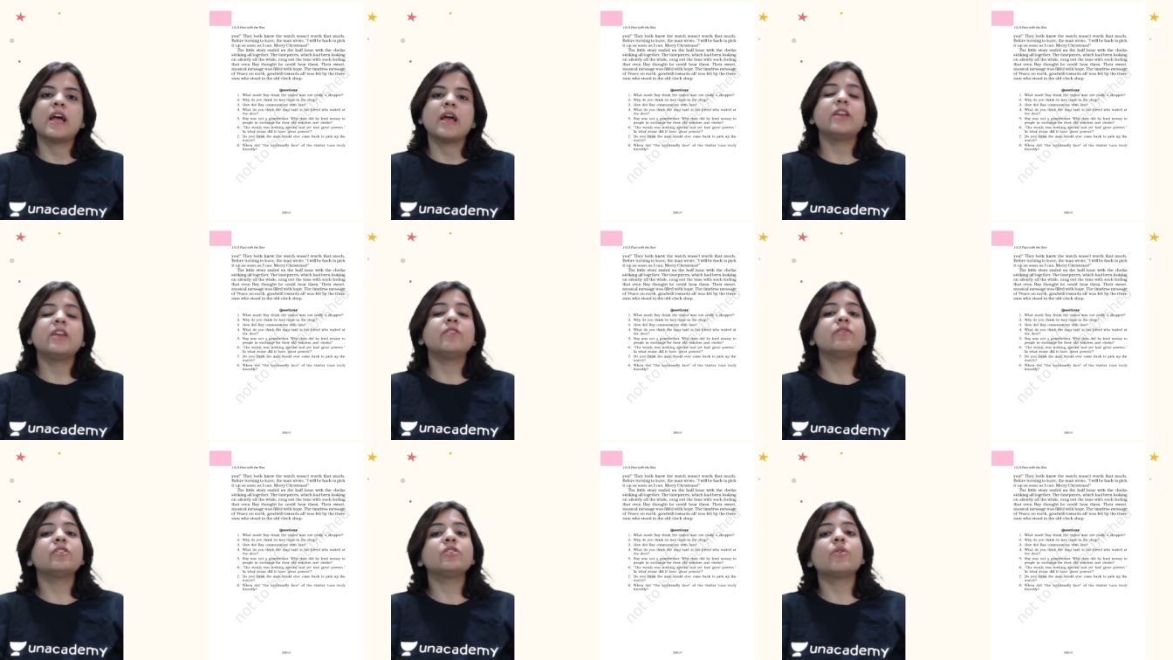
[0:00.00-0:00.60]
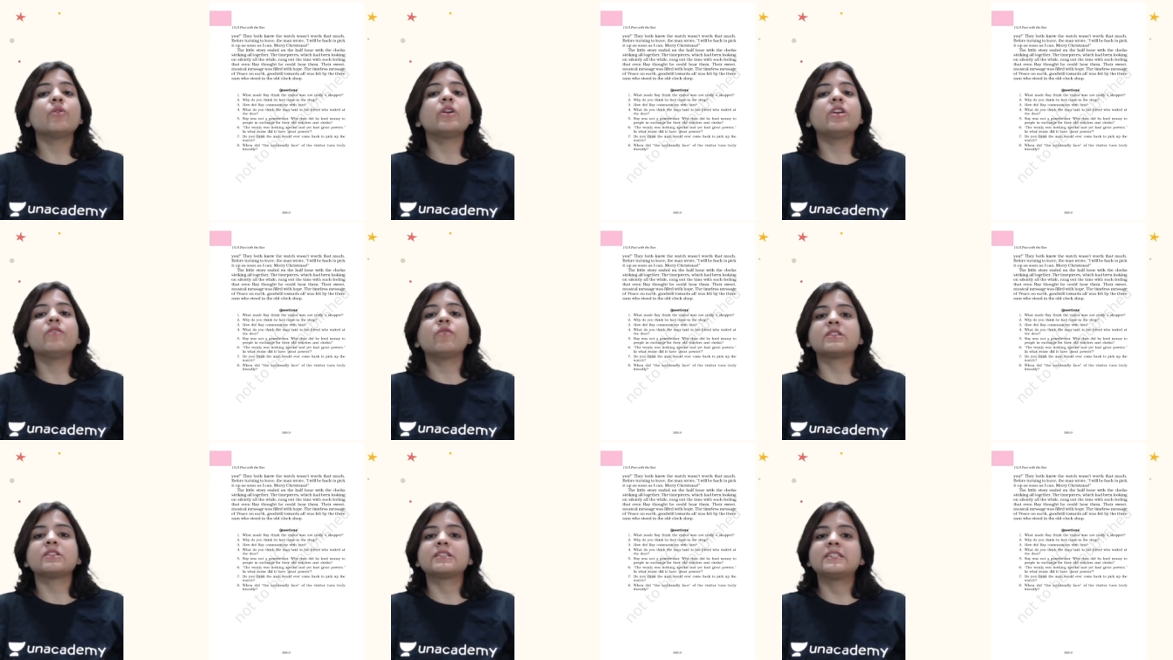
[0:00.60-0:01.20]
even though he
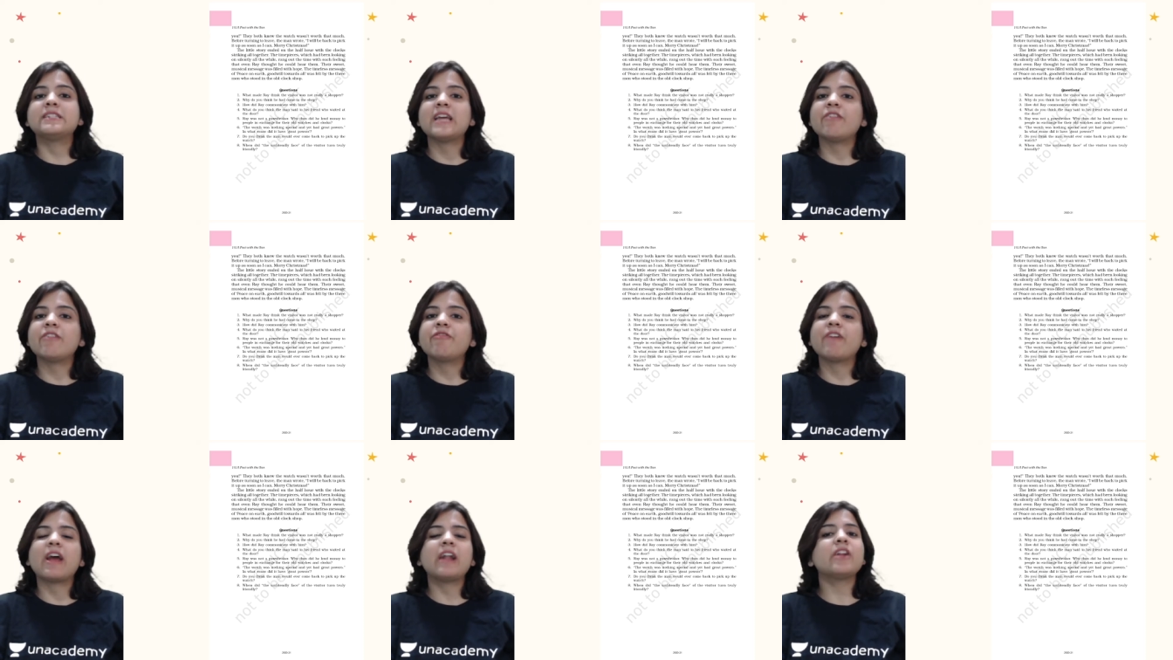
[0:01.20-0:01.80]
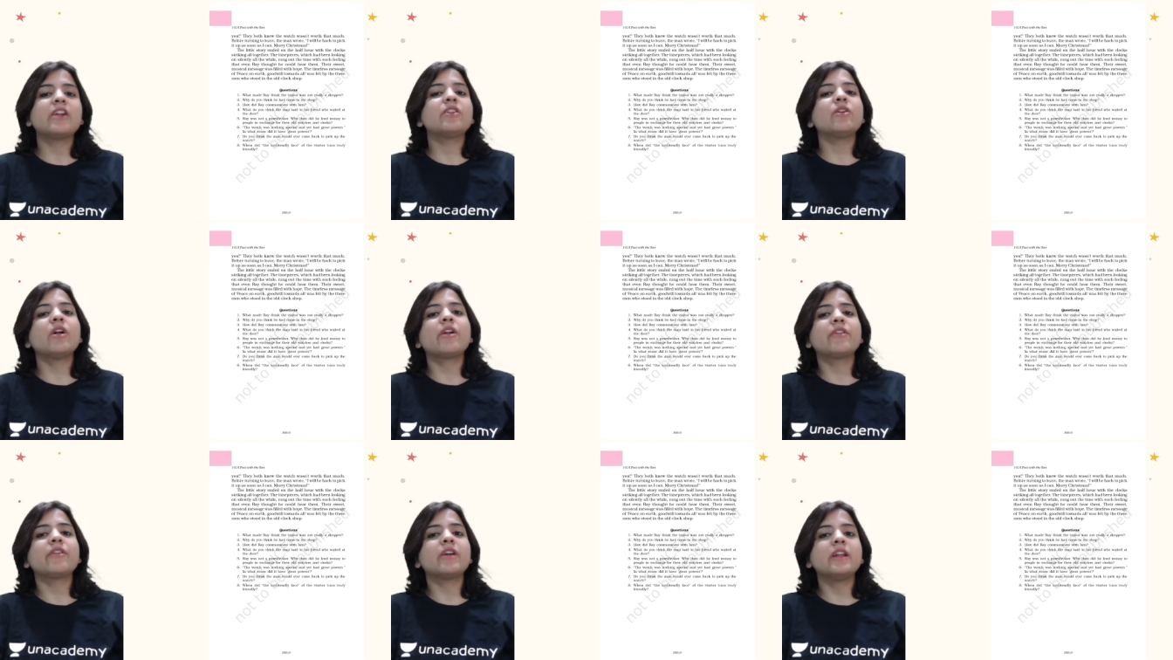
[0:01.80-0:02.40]
was deaf and did
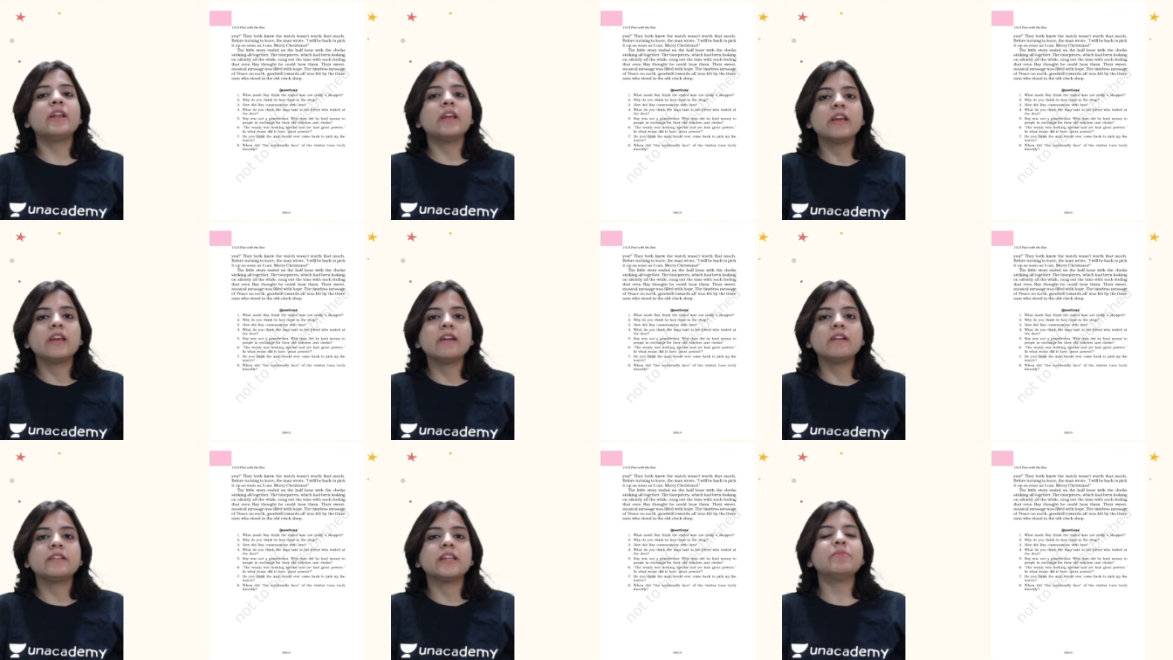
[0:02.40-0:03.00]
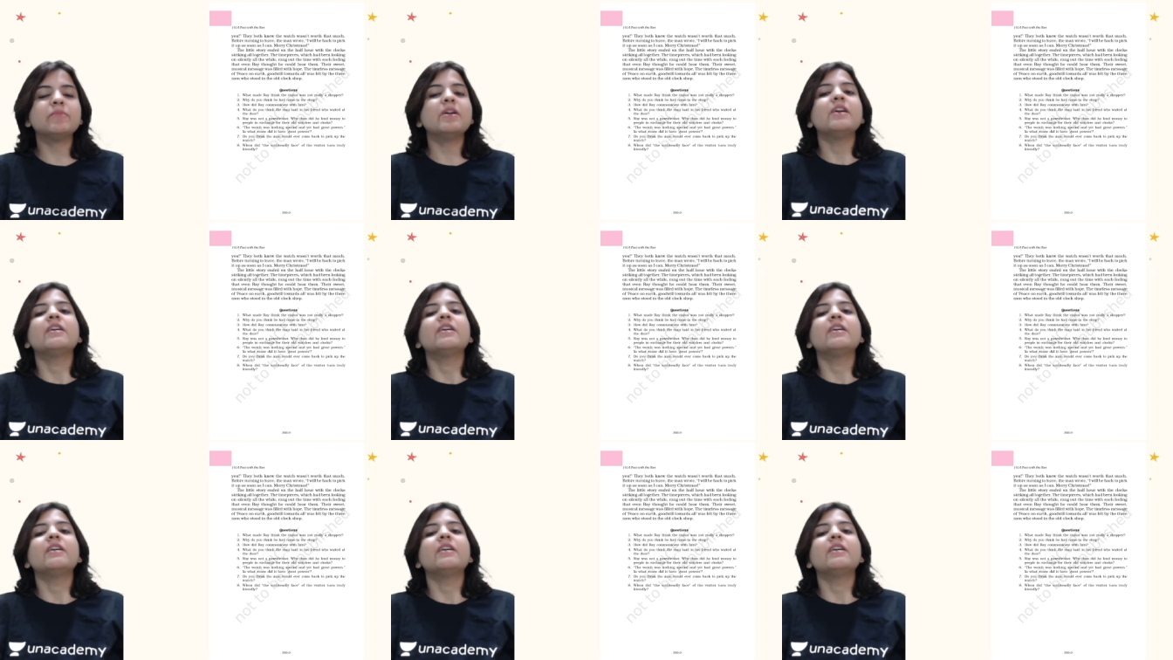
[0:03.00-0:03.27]
not really hear them,